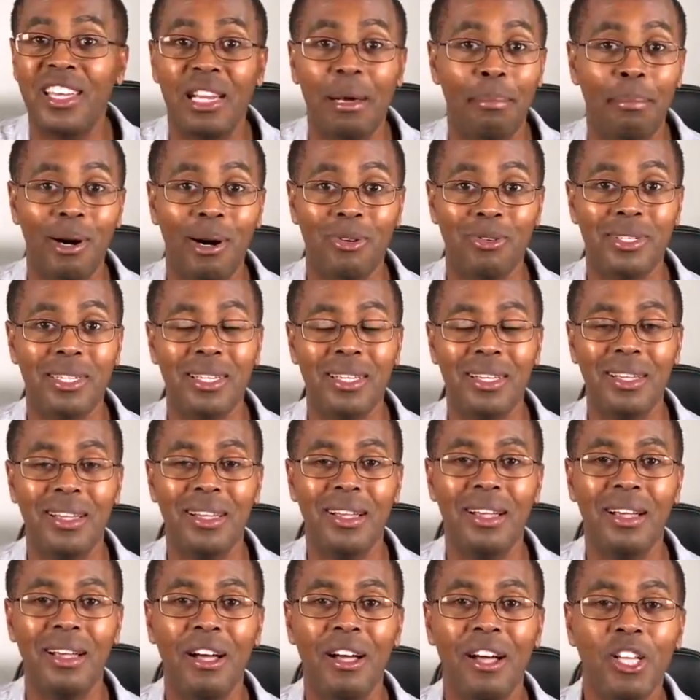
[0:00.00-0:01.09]
about.
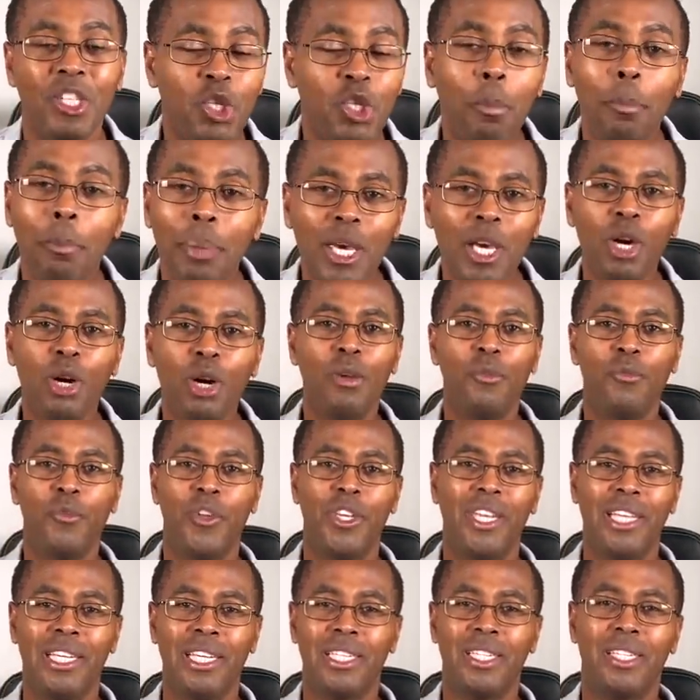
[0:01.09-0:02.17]
So be
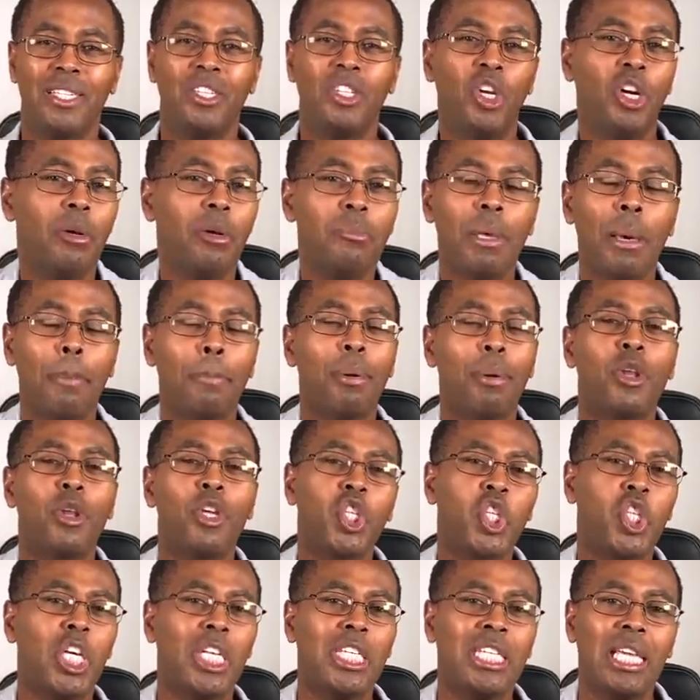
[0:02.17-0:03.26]
confident. Don't be
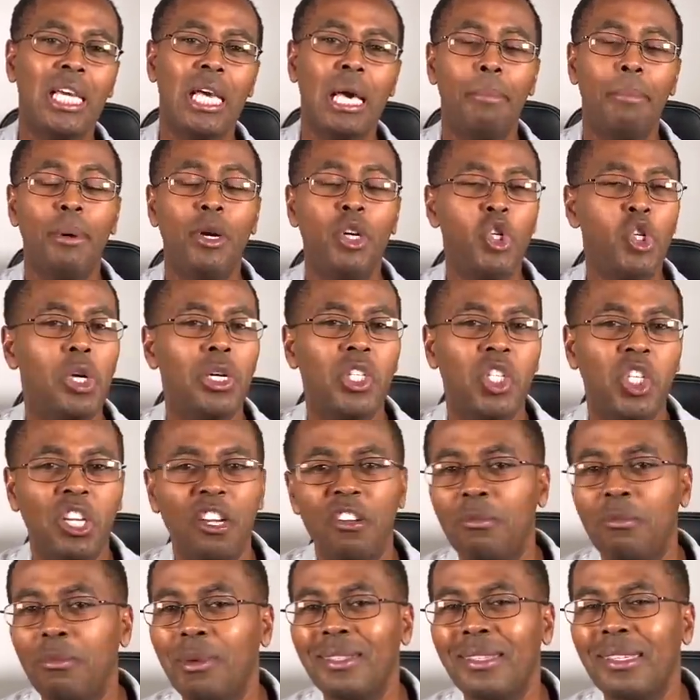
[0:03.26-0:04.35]
apologetic about your
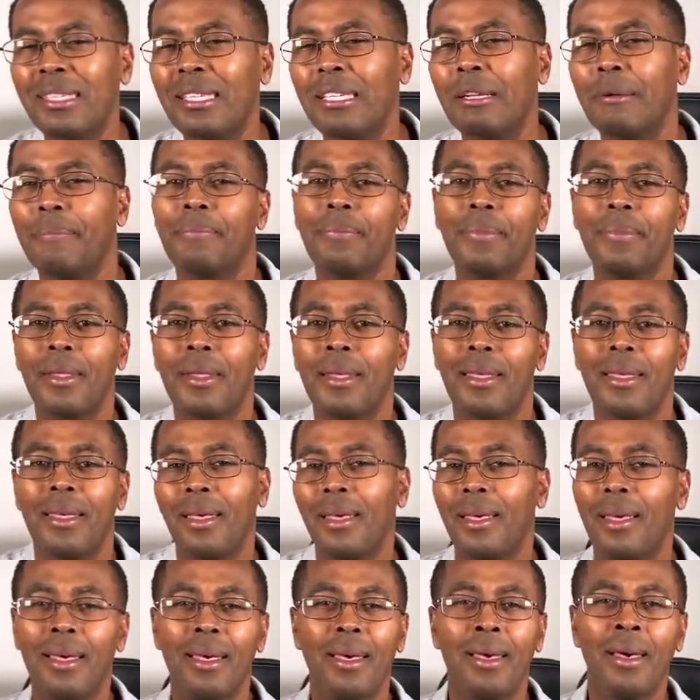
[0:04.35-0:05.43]
achievements,
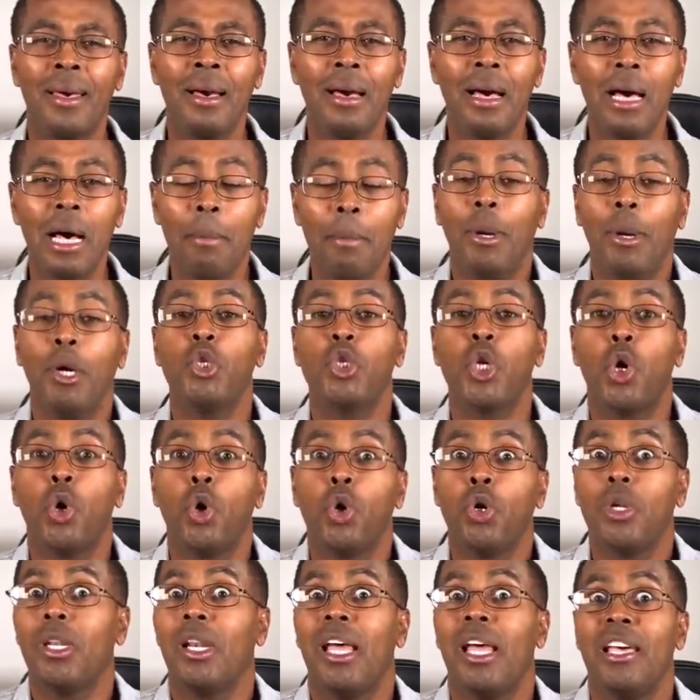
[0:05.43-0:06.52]
about your
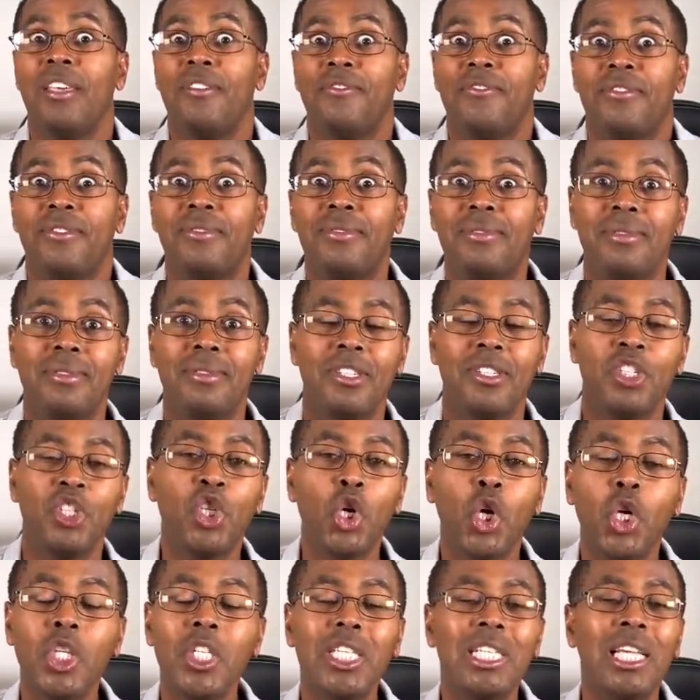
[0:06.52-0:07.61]
own life.
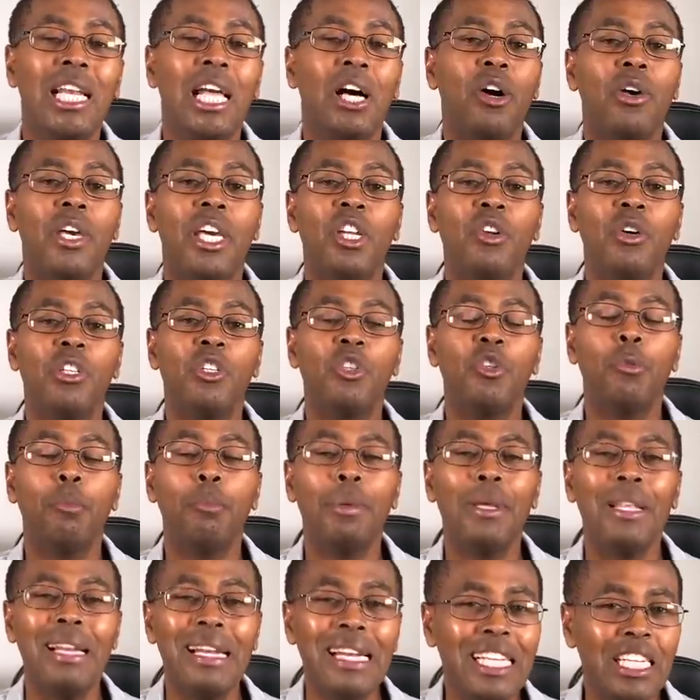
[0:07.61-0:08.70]
Don't allow anyone to
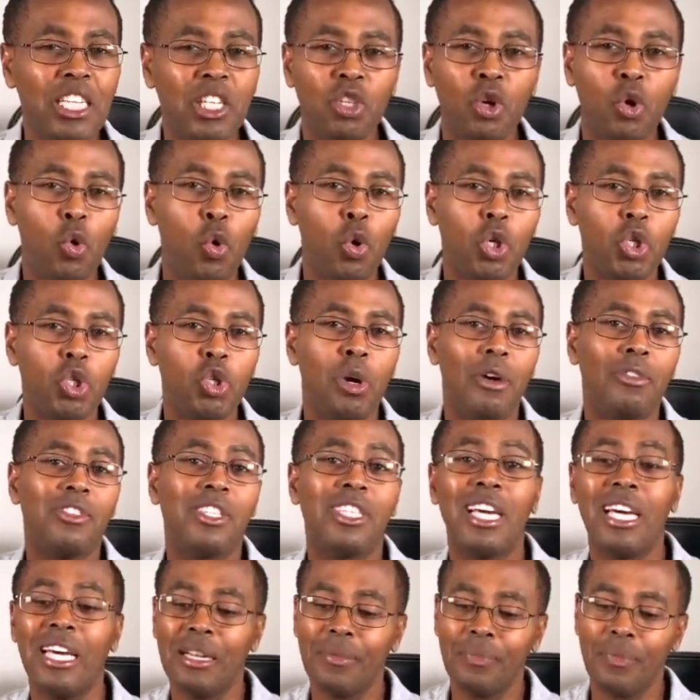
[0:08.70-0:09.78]
belittle what you have
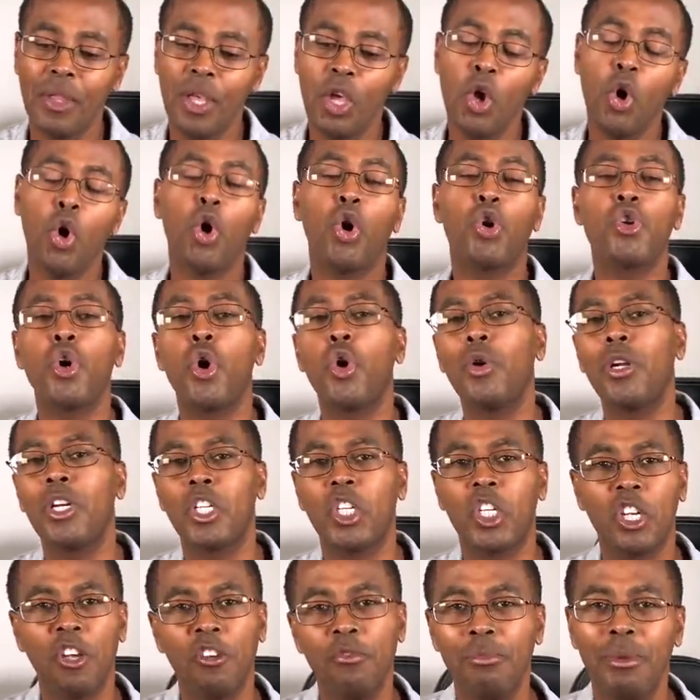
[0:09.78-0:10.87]
done or your own
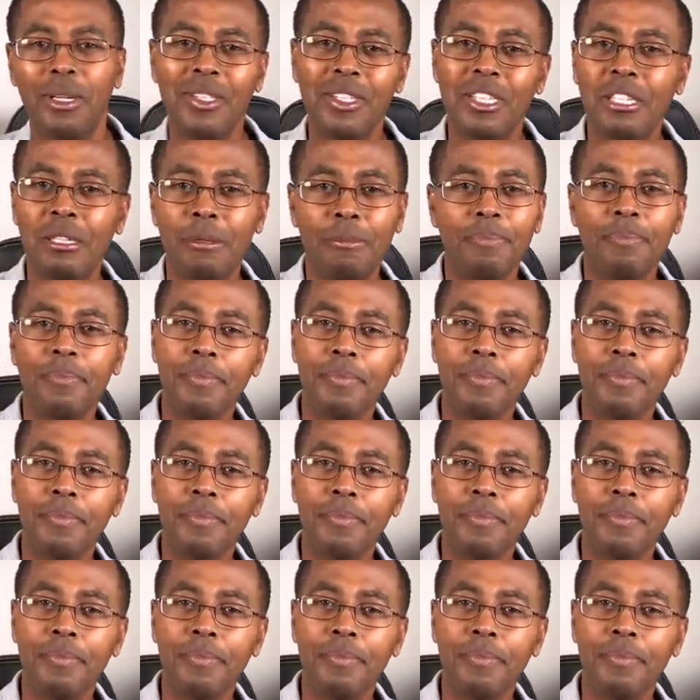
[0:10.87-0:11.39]
achievements.